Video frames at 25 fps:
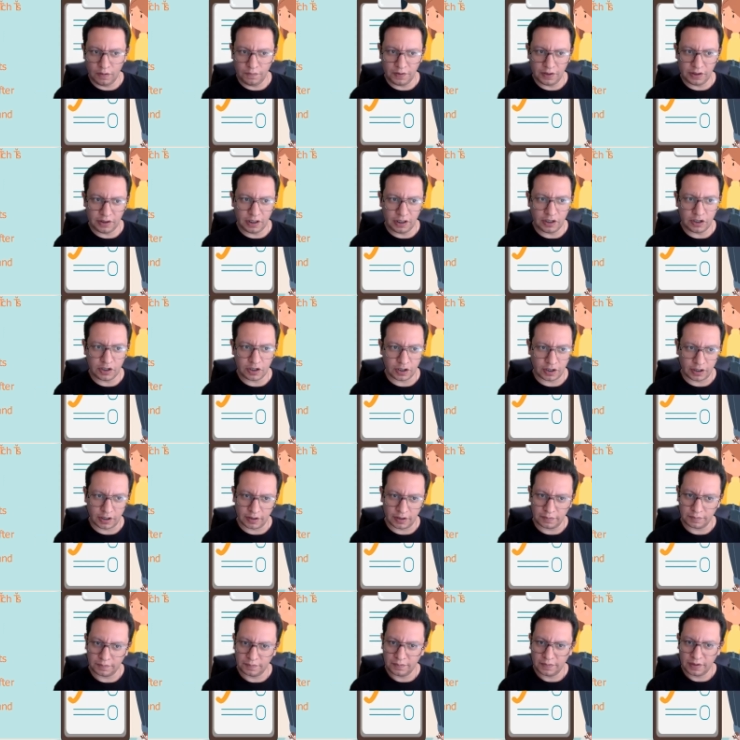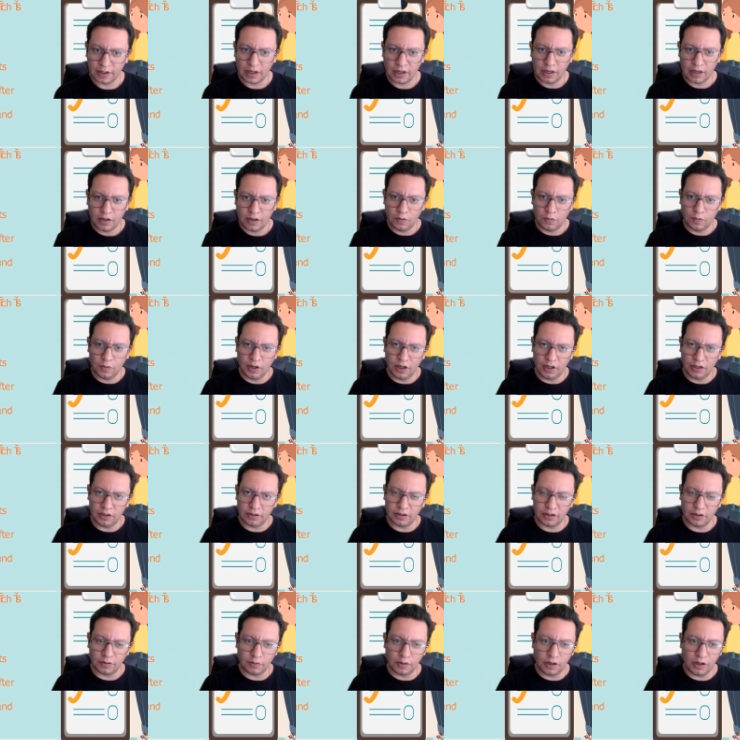of a teacher. Well,
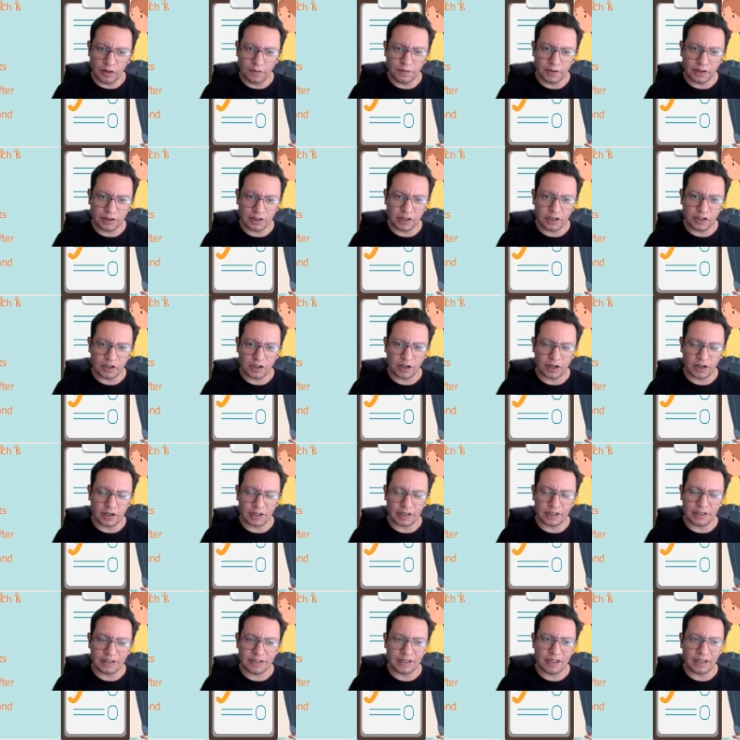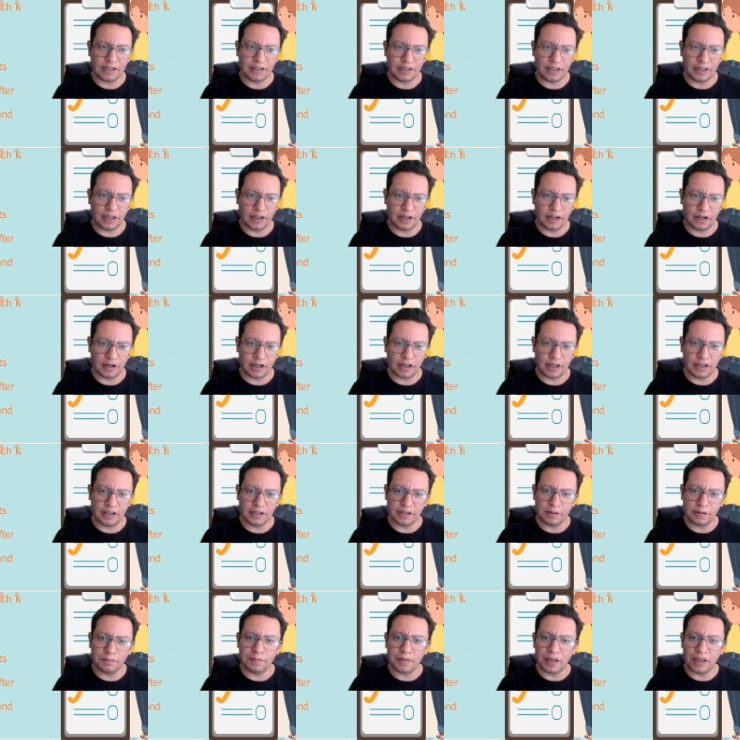the role of a teacher, it says here,
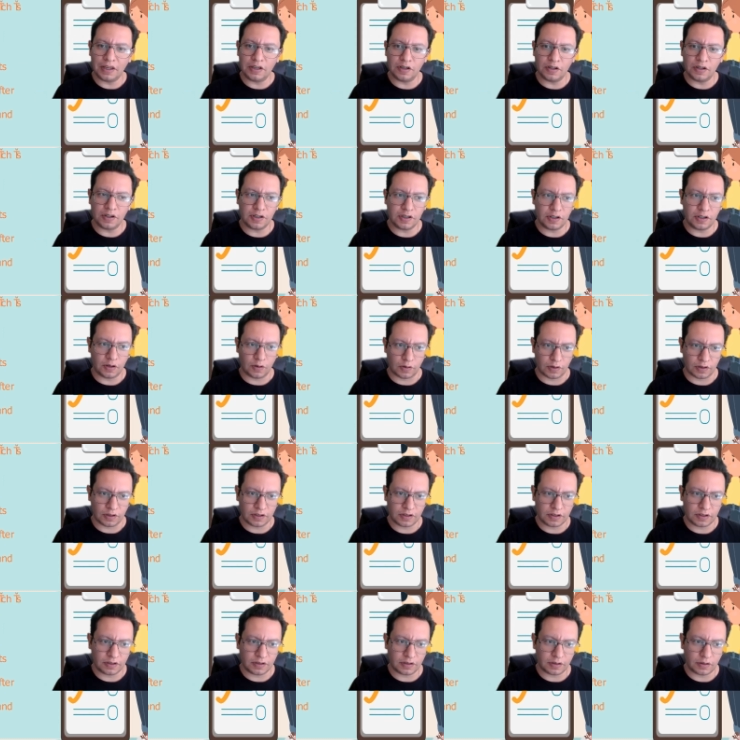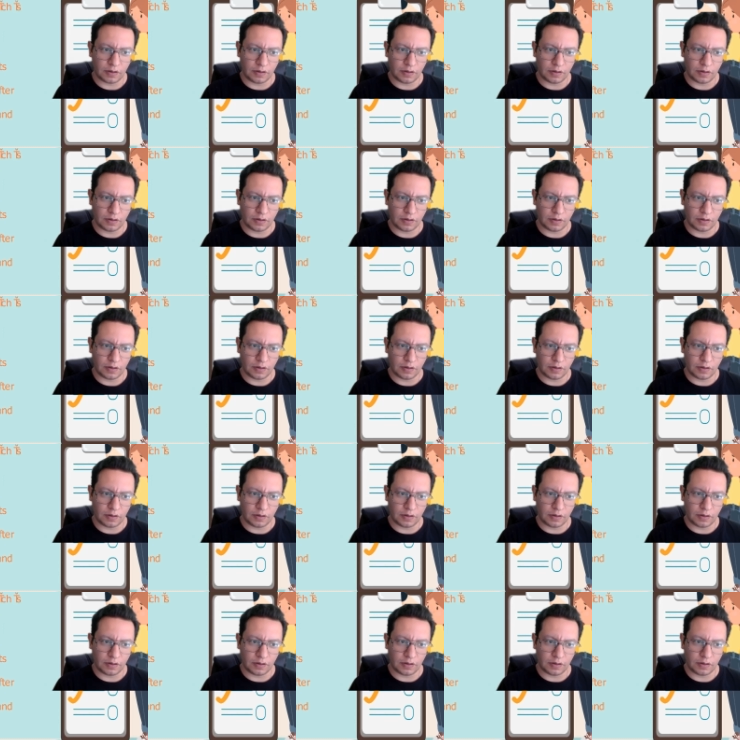is a major source.